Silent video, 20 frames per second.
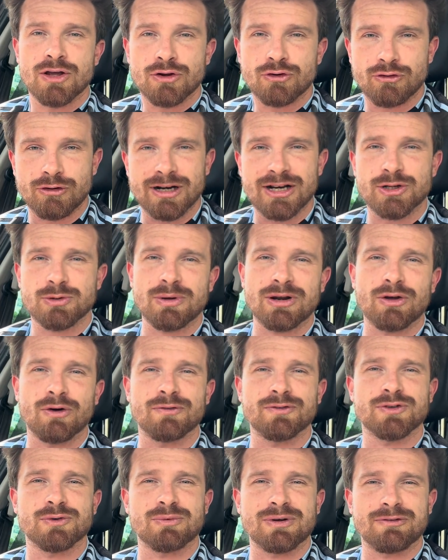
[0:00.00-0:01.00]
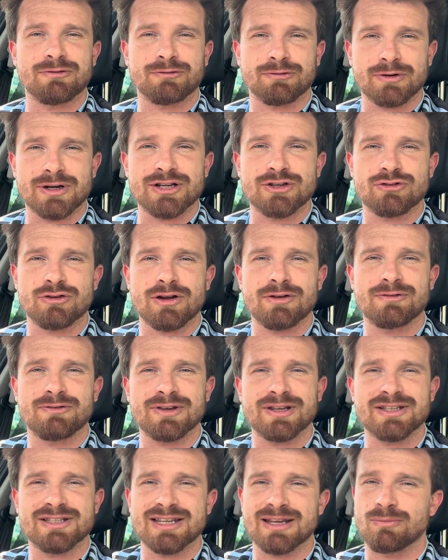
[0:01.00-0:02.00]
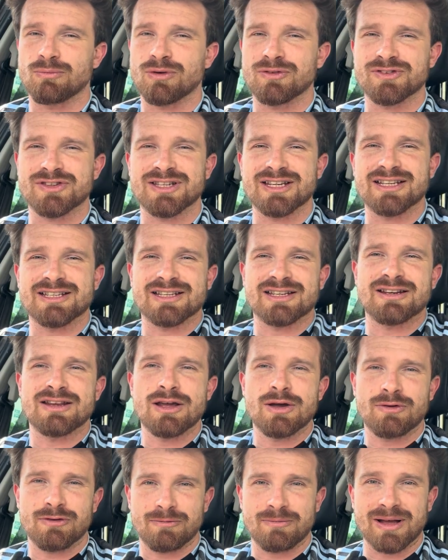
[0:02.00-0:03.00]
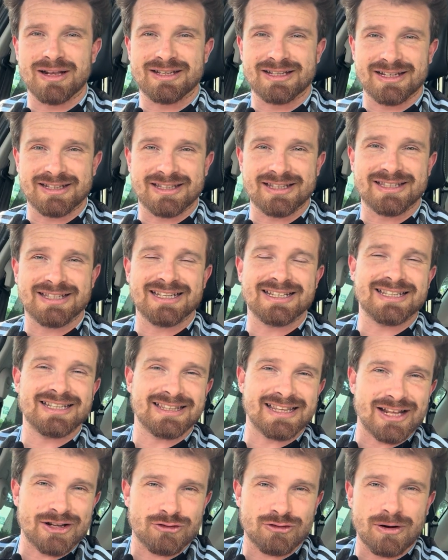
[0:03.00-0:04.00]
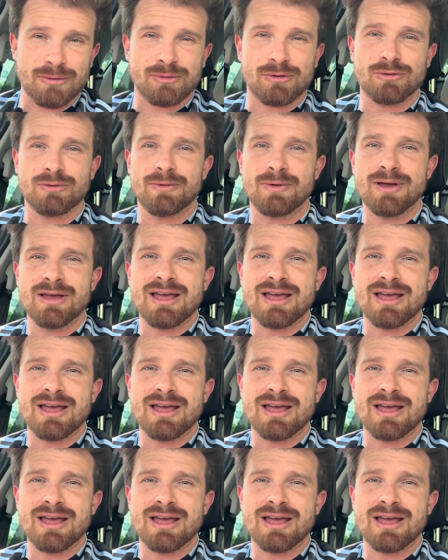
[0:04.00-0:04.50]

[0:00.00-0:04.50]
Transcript: Grealish went on to win 3 trophies in one season with Manchester City in their treble,